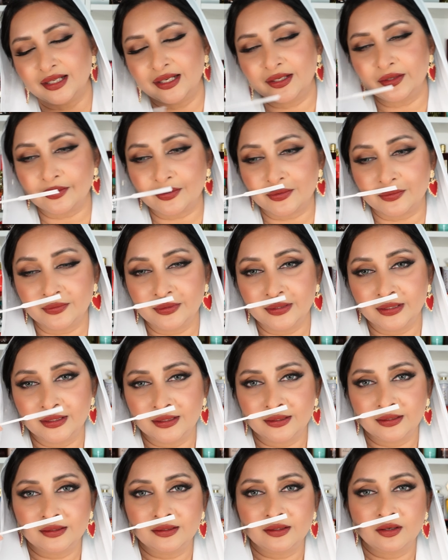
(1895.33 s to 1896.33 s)
I don't know.
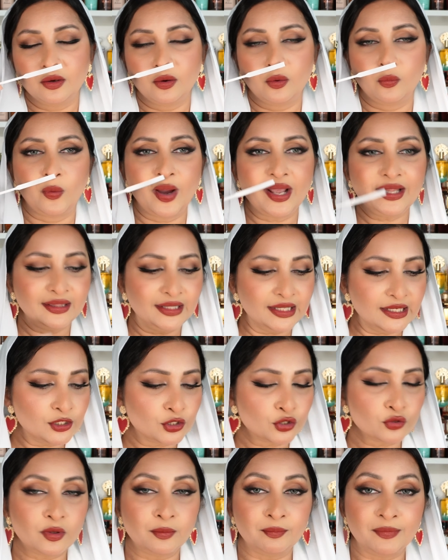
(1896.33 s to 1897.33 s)
When these
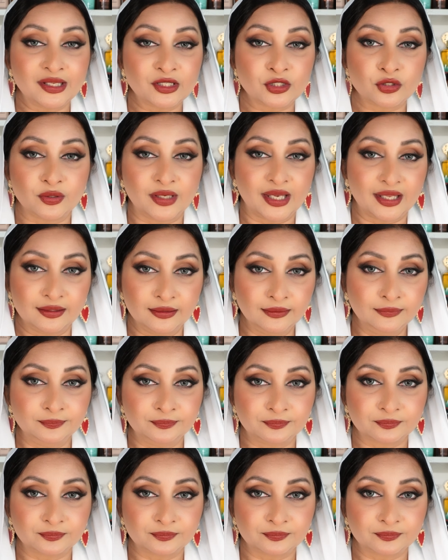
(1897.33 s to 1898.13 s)
two were mixed together,